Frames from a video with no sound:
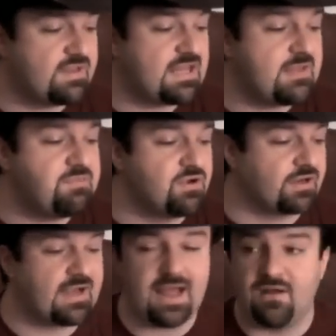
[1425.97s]
you keep
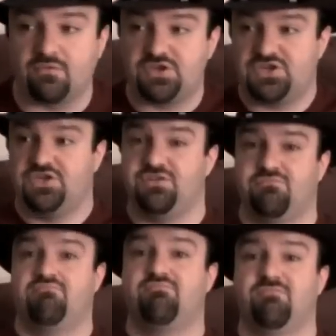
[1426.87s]
your couch,
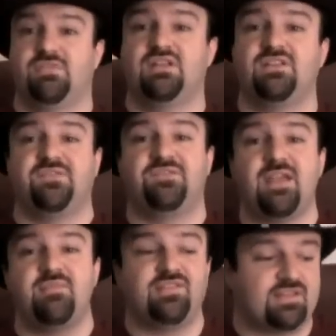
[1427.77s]
the
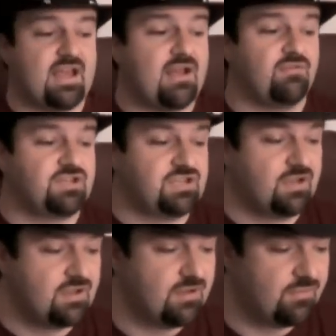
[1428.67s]
famous couch,
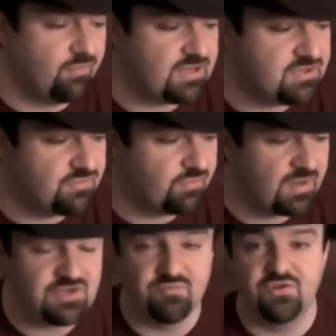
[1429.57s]
when you
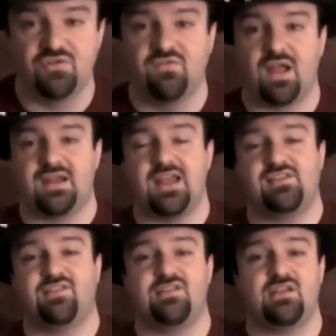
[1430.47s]
when you move? I'd
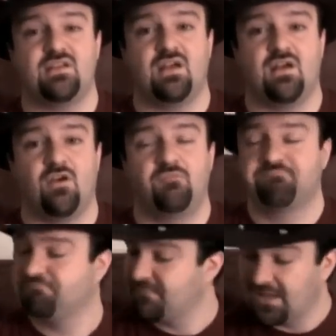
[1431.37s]
hate to see it go.
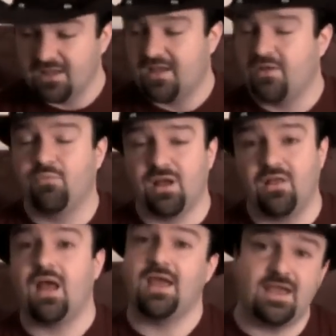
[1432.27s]

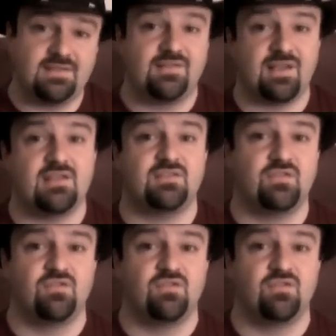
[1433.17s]
Well, I hate to say it